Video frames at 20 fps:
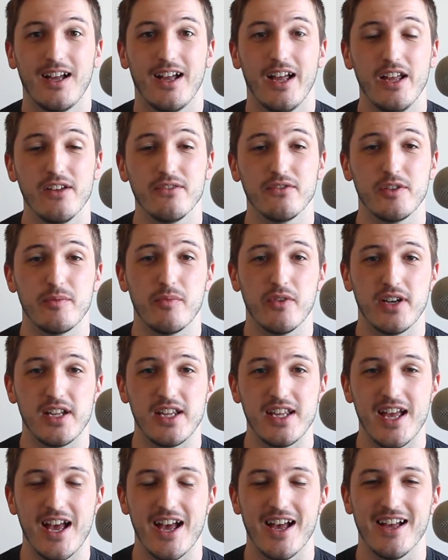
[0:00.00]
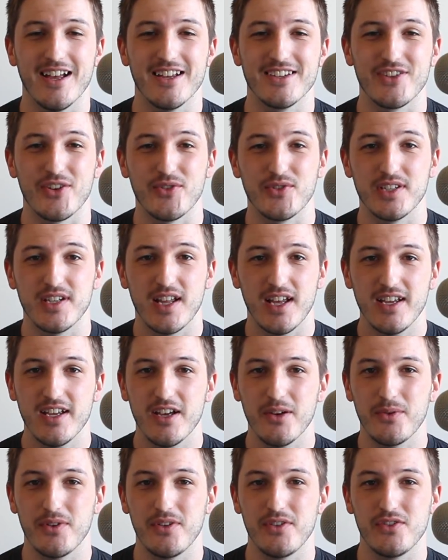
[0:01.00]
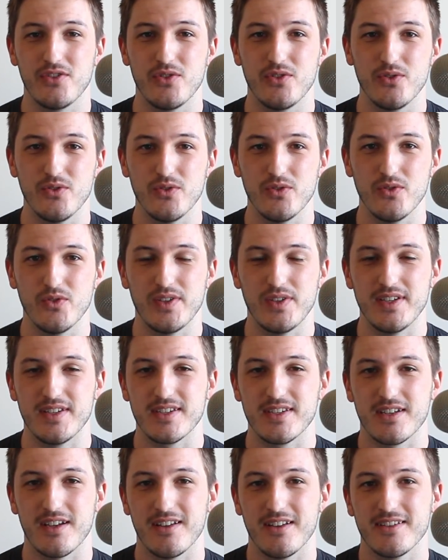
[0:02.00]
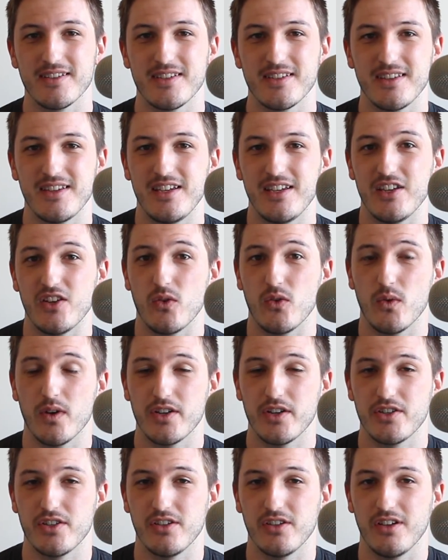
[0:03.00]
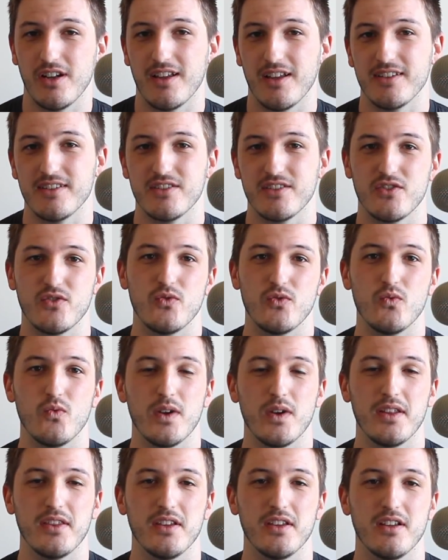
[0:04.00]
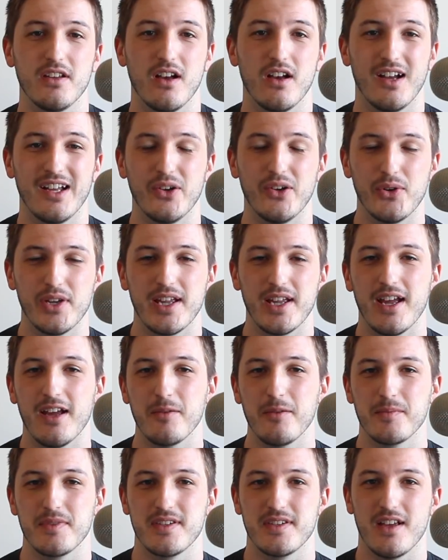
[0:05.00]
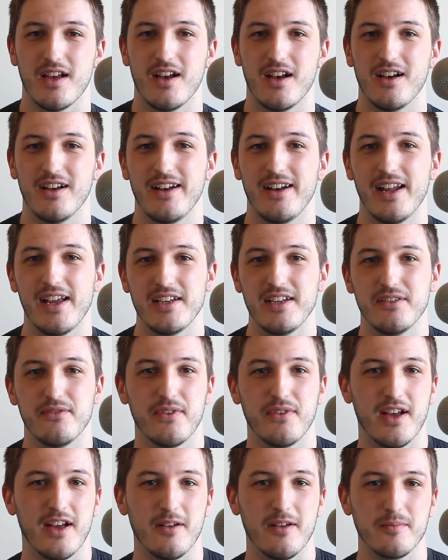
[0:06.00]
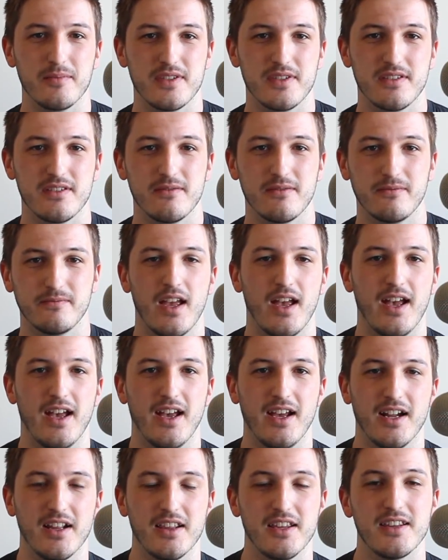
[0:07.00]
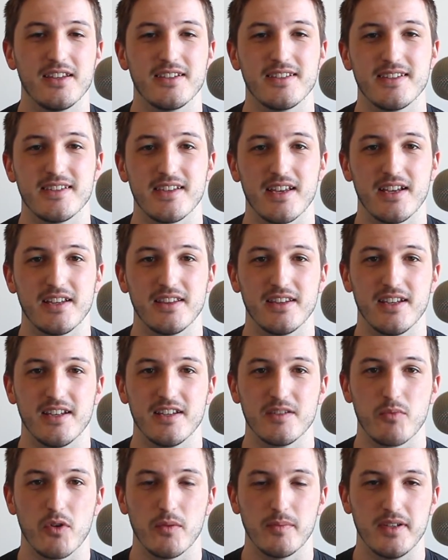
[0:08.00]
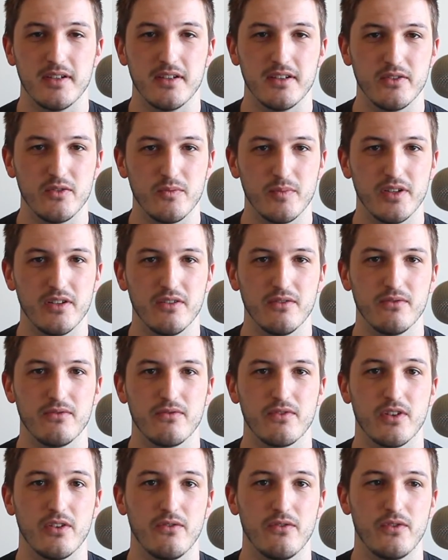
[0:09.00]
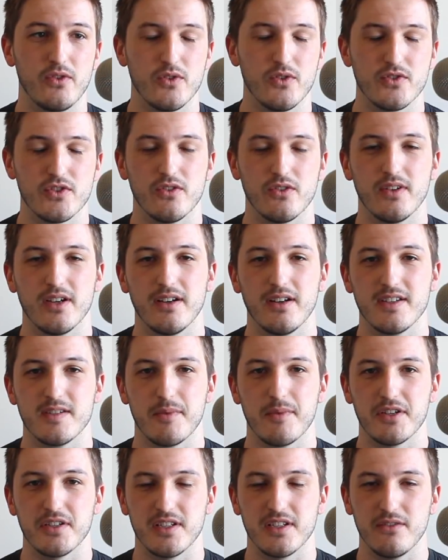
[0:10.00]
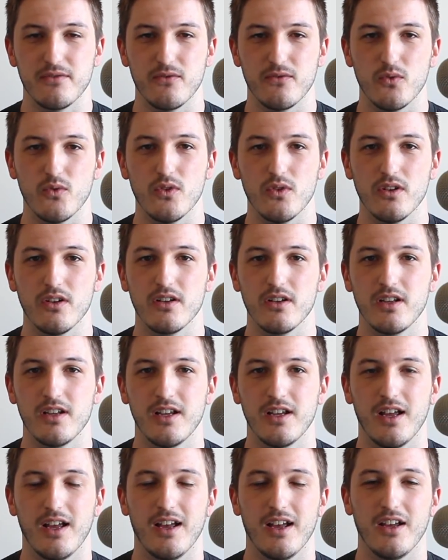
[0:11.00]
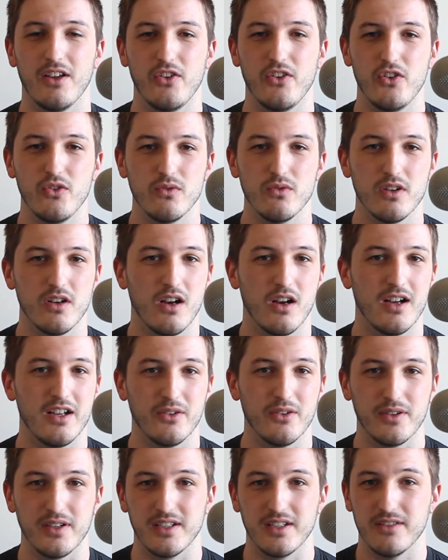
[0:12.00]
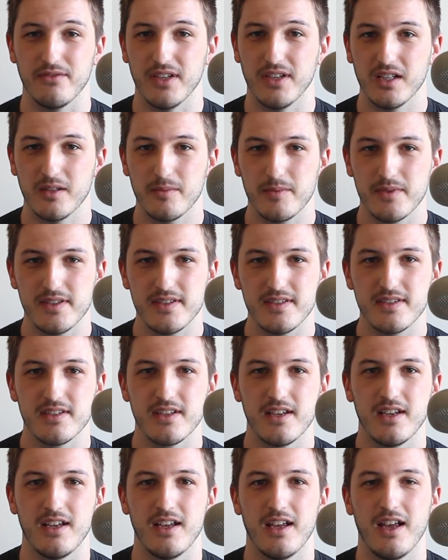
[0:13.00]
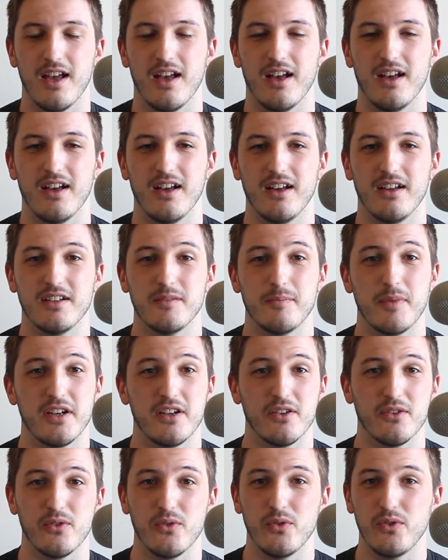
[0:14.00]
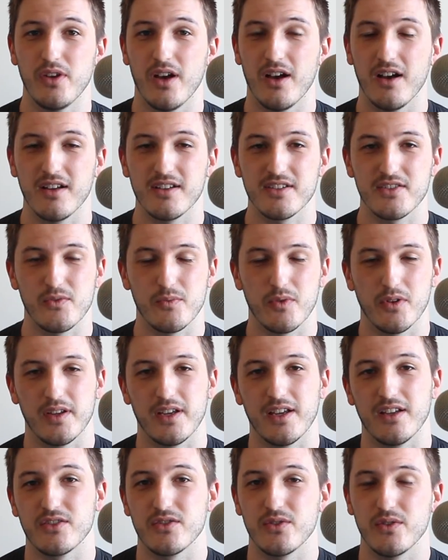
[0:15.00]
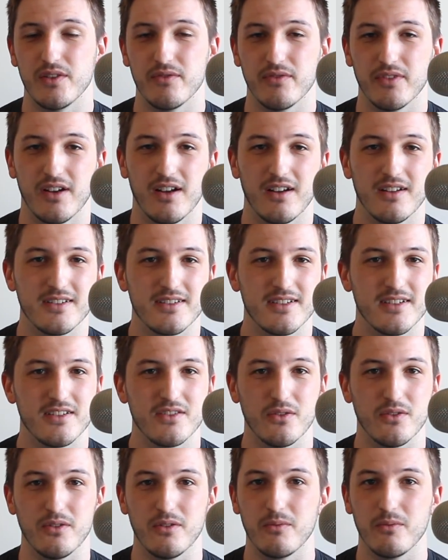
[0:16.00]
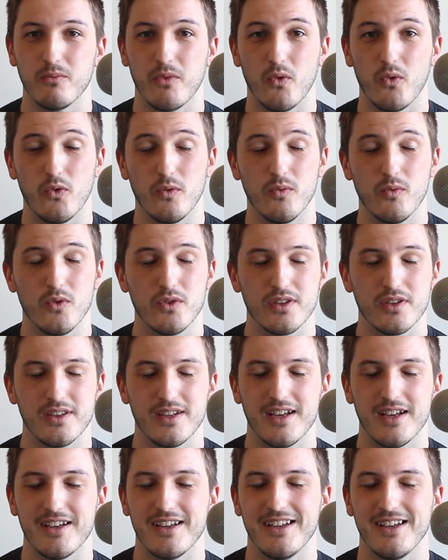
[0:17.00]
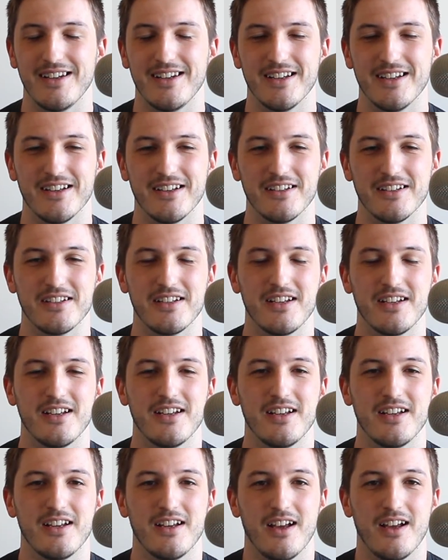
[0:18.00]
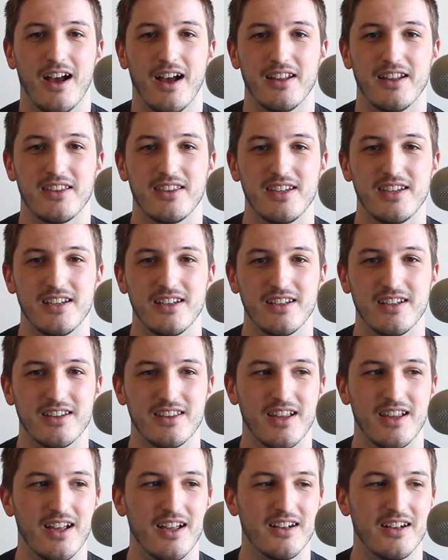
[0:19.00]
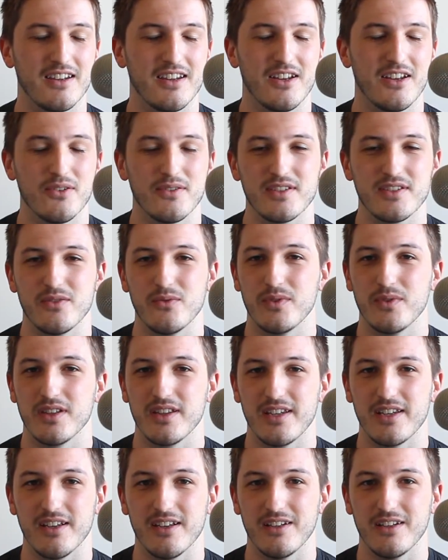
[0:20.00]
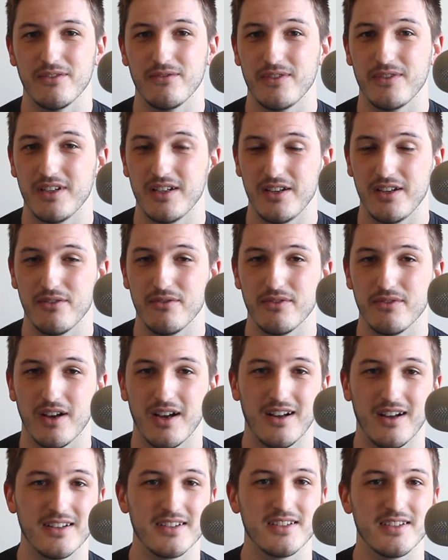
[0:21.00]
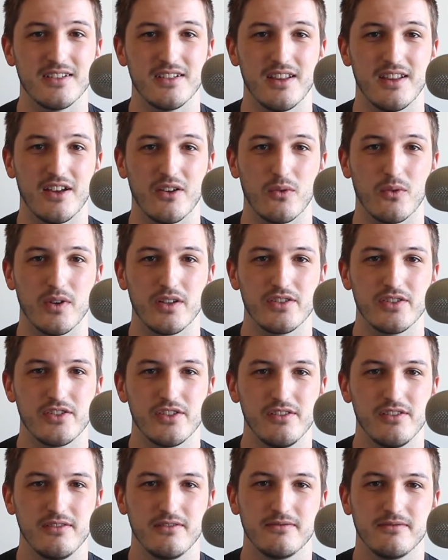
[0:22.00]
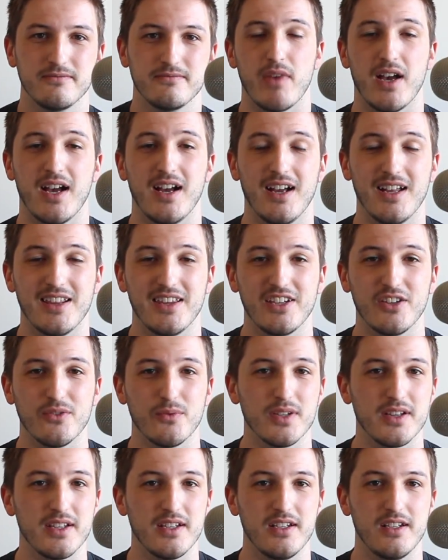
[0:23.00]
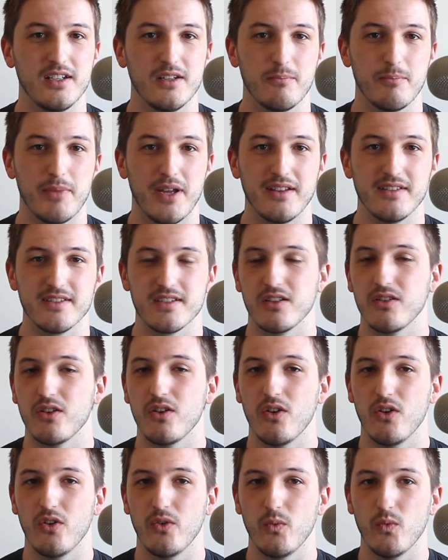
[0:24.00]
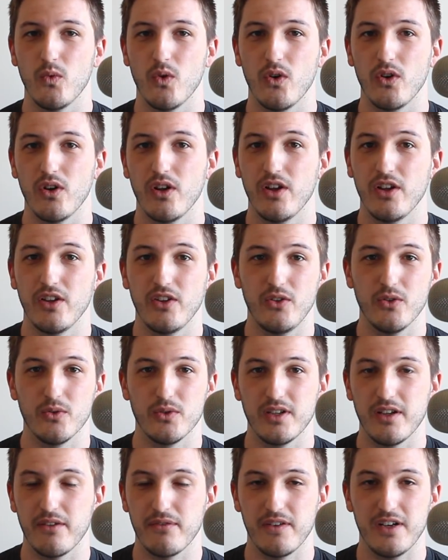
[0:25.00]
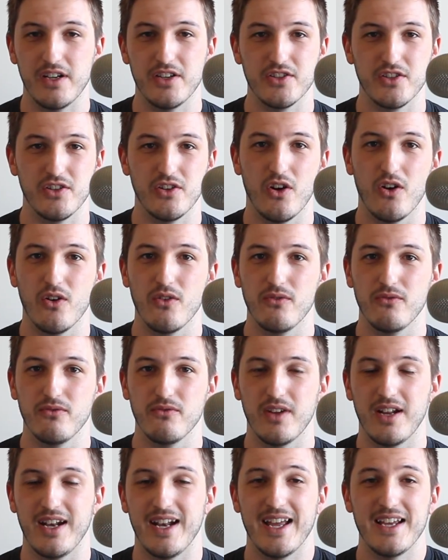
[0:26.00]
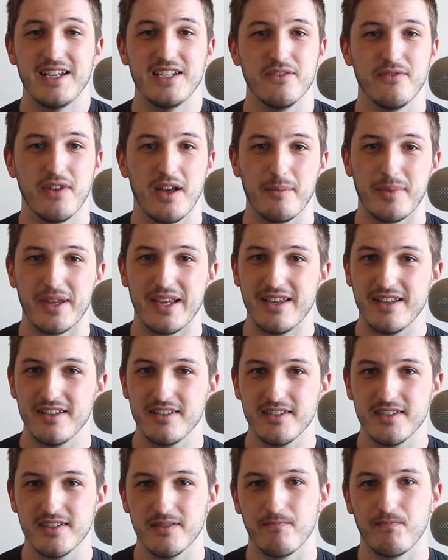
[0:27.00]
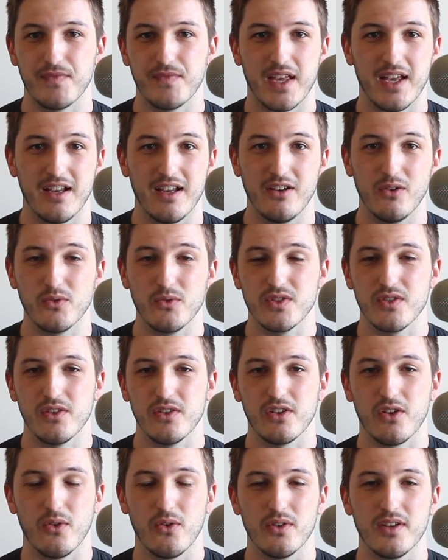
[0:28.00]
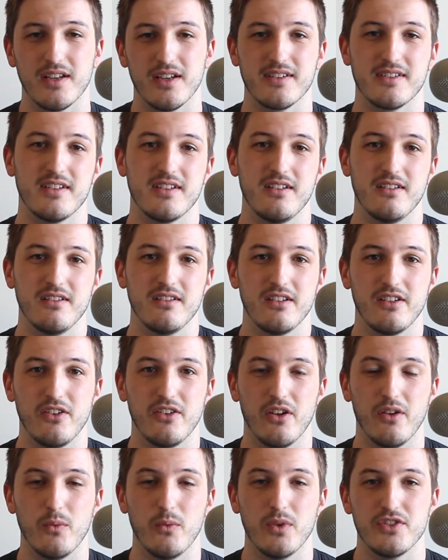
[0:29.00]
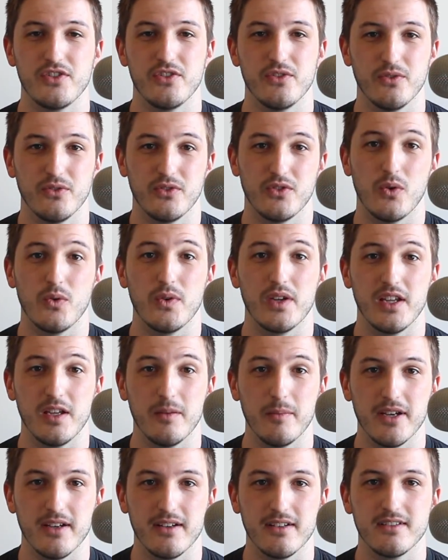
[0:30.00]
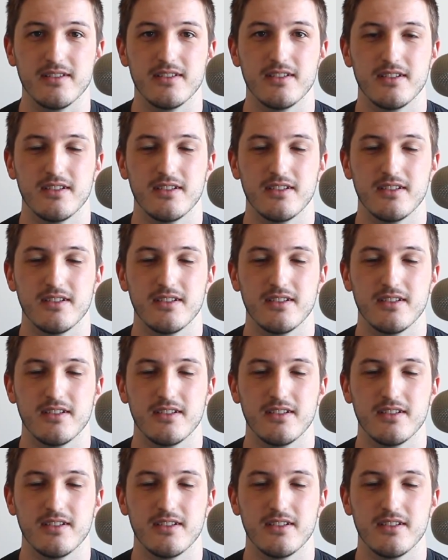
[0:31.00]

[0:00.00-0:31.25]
Hey everybody, uh, so today I wanted to discuss the question as to whether Ionic apps are native apps. And I think this is something there's probably a little bit of confusion around, especially for uh, newer Ionic developers. Uh, depending on who you ask, you'll probably get two different answers or, or more than that. And uh, I think that there isn't really a definitive answer to that question. Uh, I think it really depends a lot on what your definition of a native app is and also the context in, you know, in which you're talking about it.